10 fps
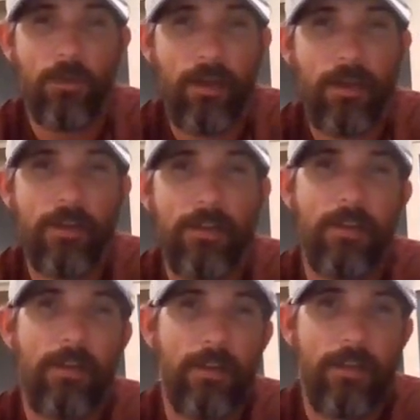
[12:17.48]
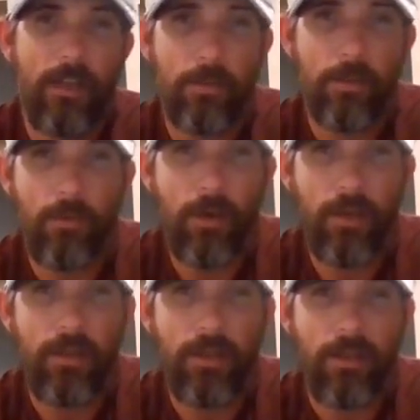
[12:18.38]
Ron, number
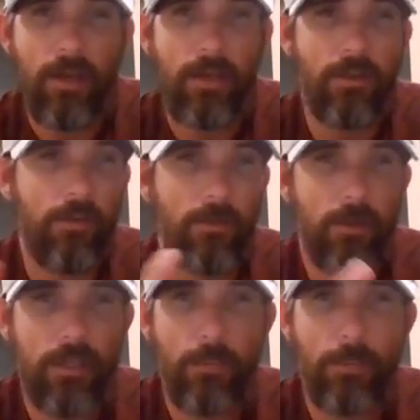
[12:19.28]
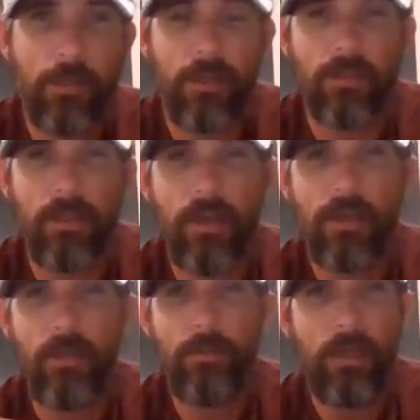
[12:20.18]
one, I go to a company
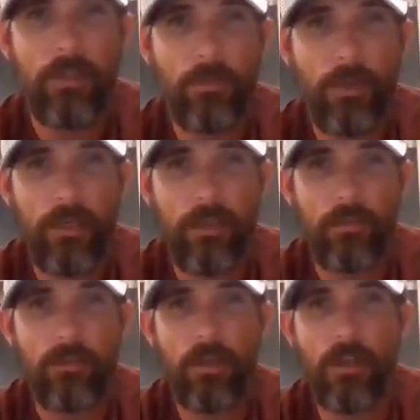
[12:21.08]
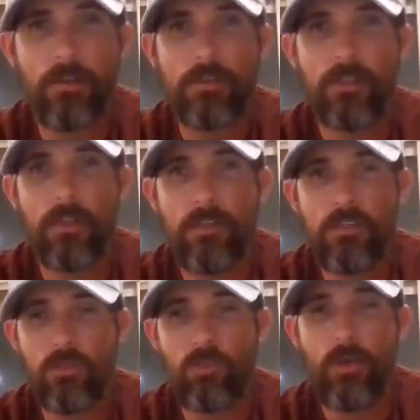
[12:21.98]
online, I pay them $800 and they
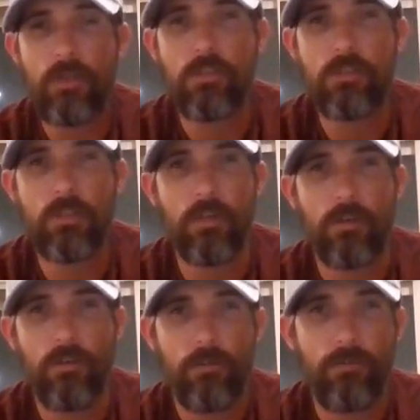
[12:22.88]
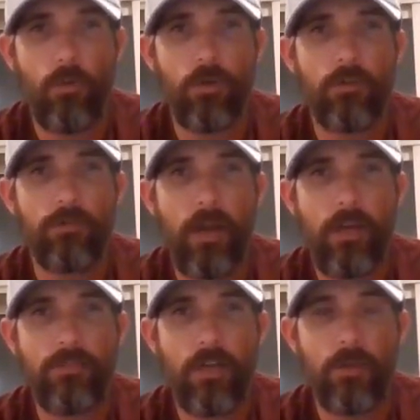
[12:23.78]
just register 4 or
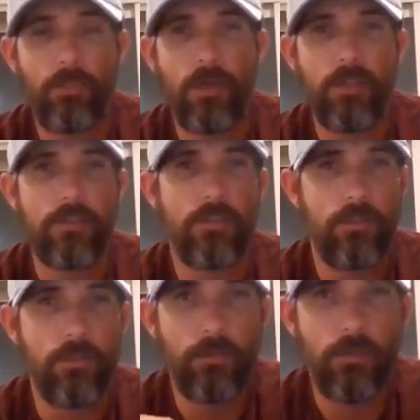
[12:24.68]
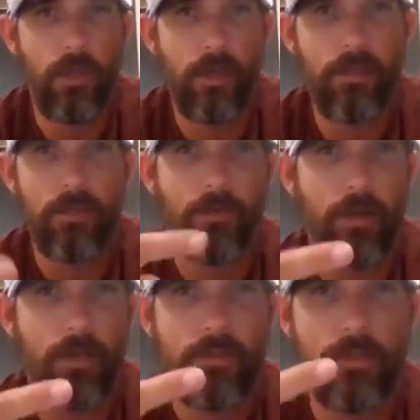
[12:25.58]
5 companies: Uline,
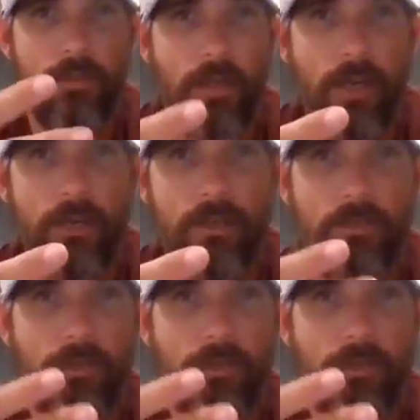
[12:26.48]
Granger, Tiger